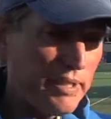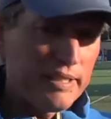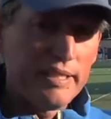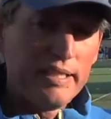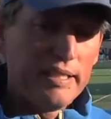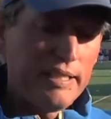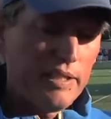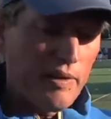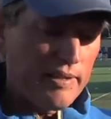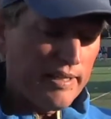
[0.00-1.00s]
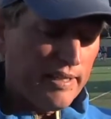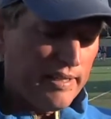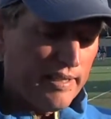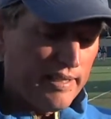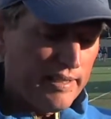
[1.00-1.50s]
And you know, I think
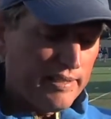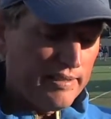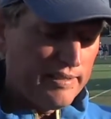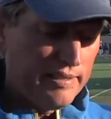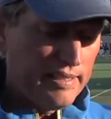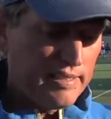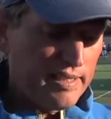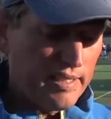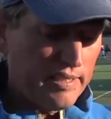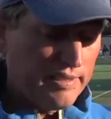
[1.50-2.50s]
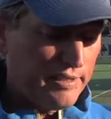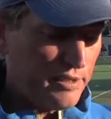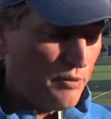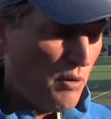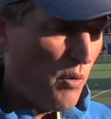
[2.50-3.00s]
uh, he's going to
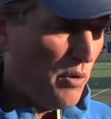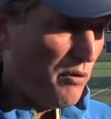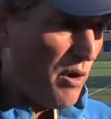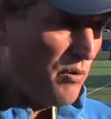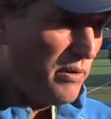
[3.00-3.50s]
just grow and grow.